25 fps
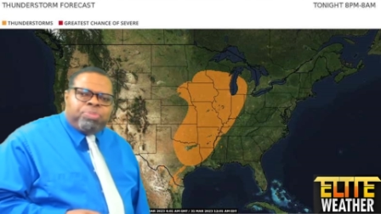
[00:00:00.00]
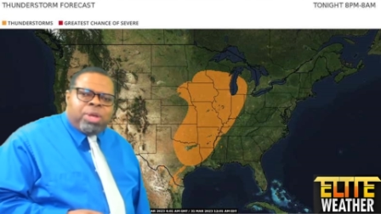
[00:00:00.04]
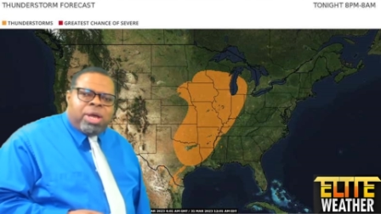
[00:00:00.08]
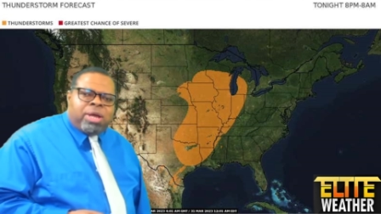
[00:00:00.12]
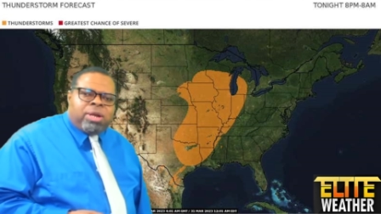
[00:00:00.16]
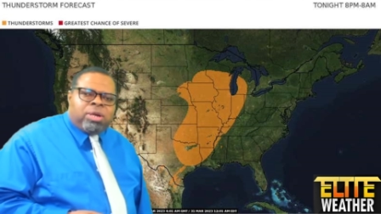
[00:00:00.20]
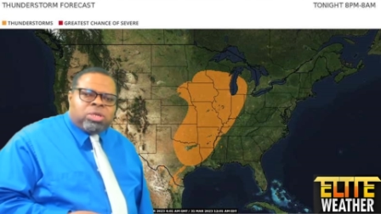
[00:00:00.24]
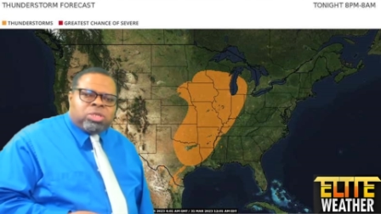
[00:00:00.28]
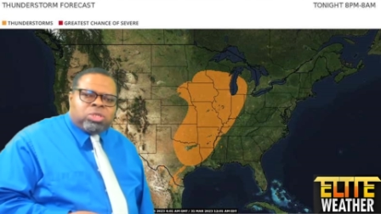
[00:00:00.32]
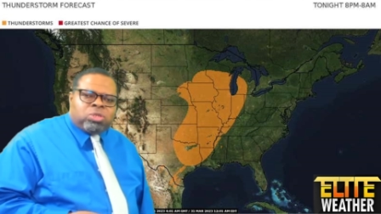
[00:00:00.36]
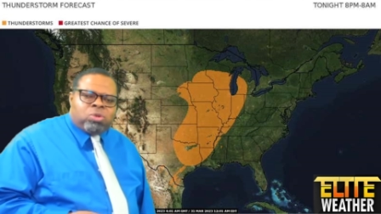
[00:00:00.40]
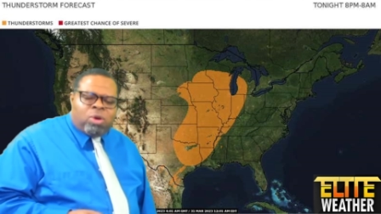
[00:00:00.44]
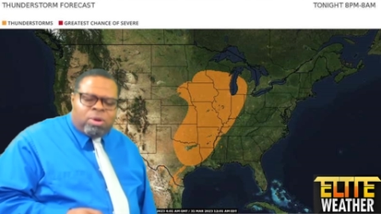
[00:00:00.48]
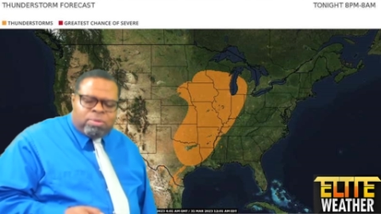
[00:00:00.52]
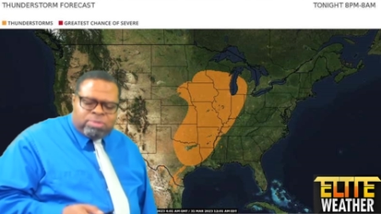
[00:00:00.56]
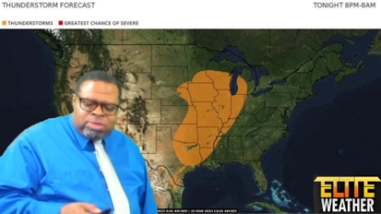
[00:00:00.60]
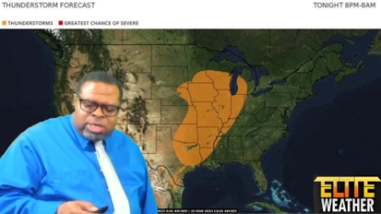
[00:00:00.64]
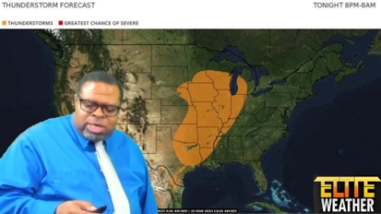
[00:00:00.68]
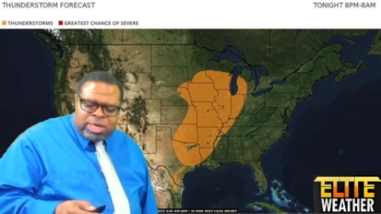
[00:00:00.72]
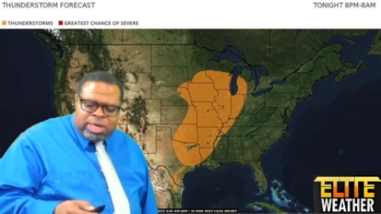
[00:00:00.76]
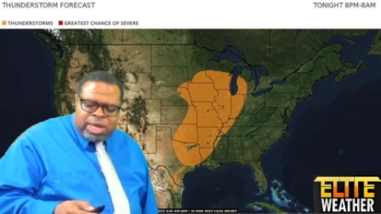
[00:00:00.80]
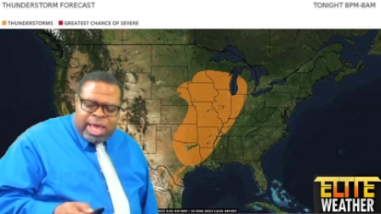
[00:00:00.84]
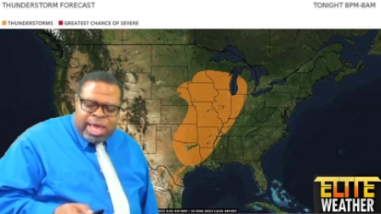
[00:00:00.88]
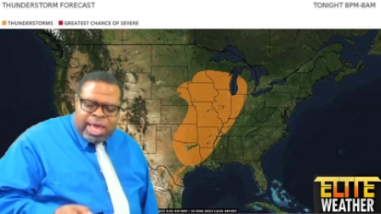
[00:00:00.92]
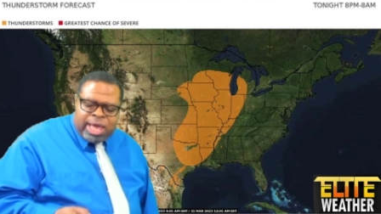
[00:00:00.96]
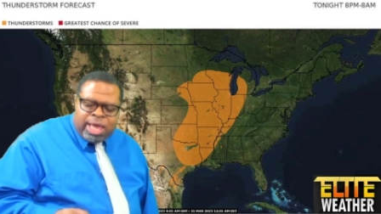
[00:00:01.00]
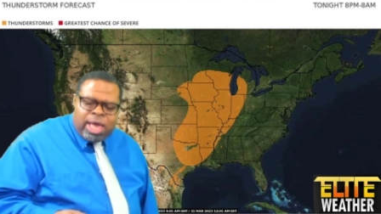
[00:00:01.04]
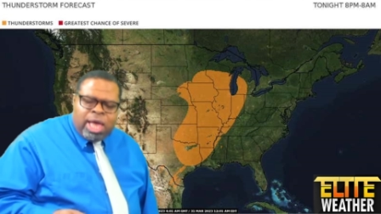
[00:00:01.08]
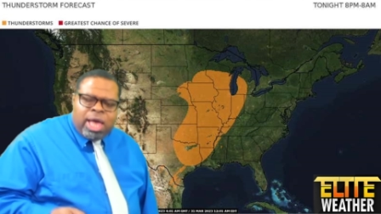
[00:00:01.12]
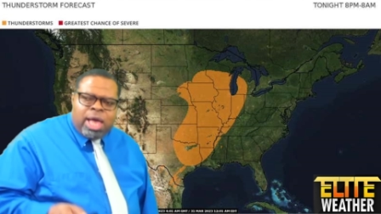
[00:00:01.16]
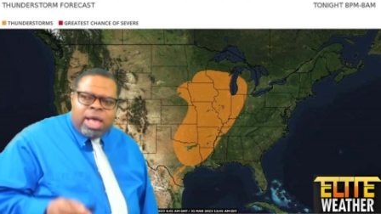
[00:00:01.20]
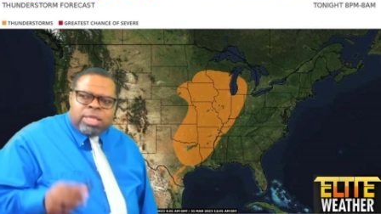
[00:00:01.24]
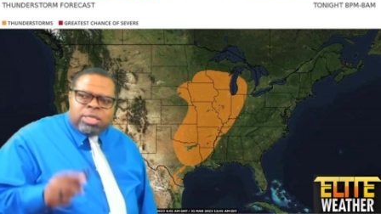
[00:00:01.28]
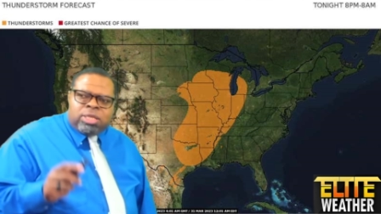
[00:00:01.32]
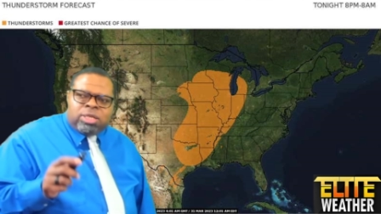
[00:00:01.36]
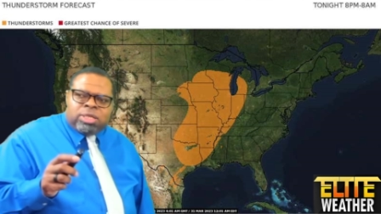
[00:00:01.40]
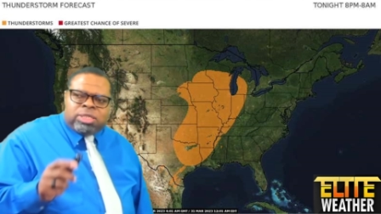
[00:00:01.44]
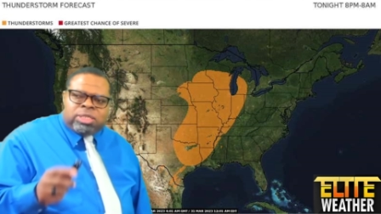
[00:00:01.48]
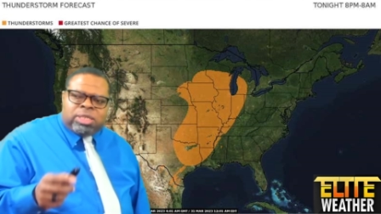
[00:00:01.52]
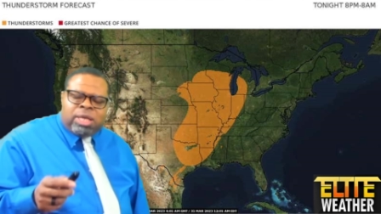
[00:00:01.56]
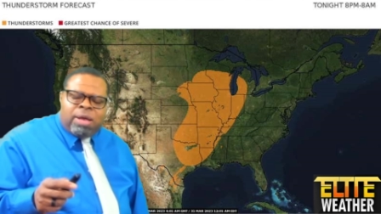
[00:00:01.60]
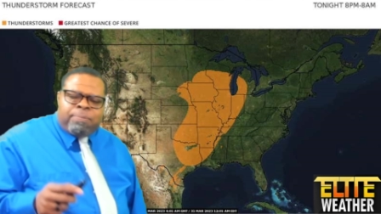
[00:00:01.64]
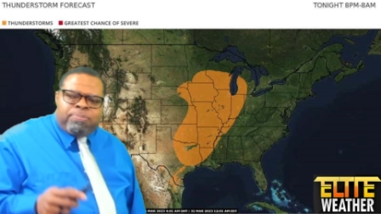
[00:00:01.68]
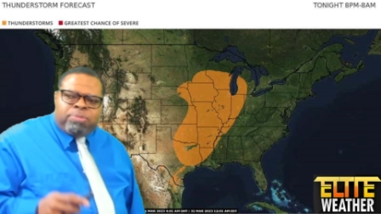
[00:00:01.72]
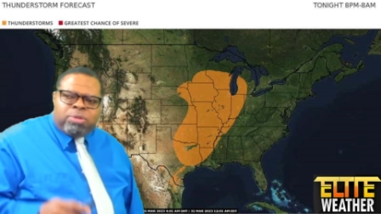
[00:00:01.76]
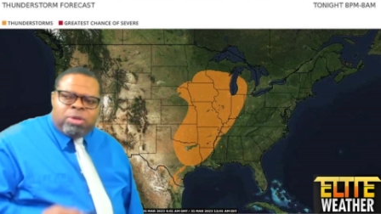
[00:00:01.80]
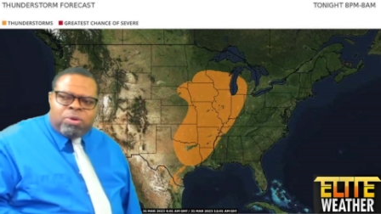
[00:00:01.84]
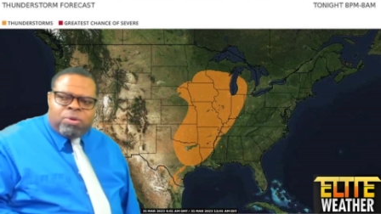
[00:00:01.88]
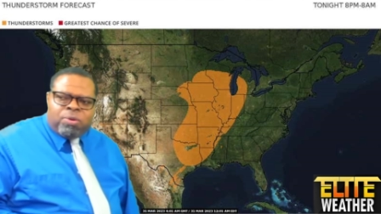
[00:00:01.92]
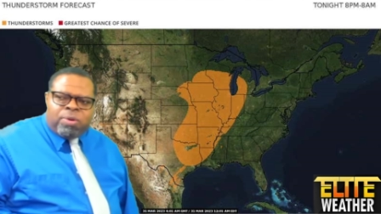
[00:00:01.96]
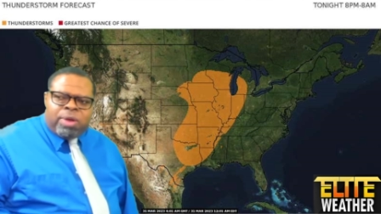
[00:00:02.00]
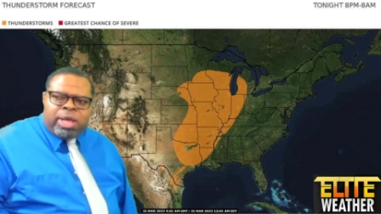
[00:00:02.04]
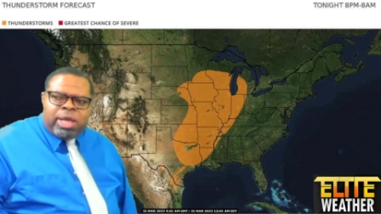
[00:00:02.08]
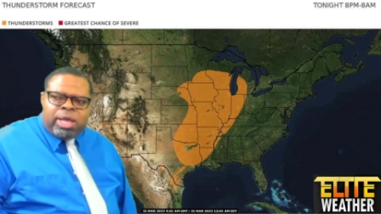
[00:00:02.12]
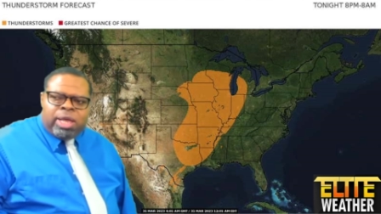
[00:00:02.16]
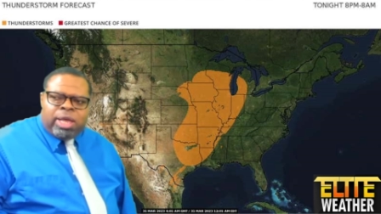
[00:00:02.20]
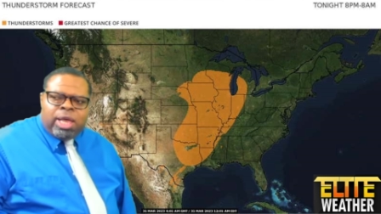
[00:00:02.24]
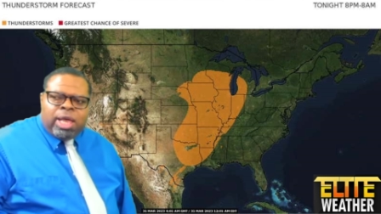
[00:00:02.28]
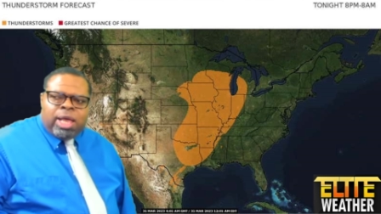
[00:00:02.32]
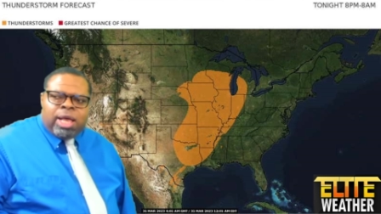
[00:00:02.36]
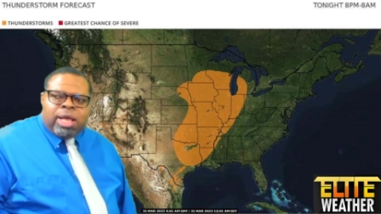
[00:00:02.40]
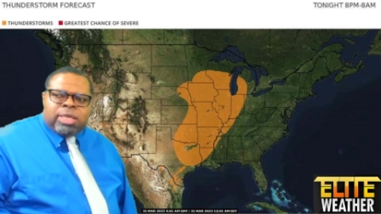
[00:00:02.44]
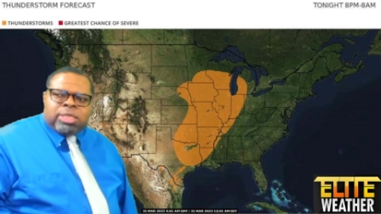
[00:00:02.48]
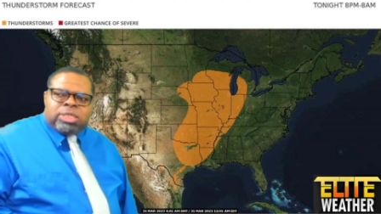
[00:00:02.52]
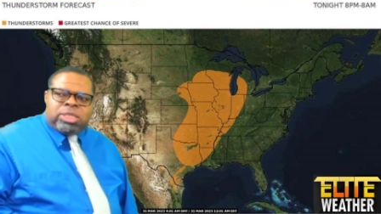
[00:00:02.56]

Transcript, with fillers: thunderstorms today to some degree.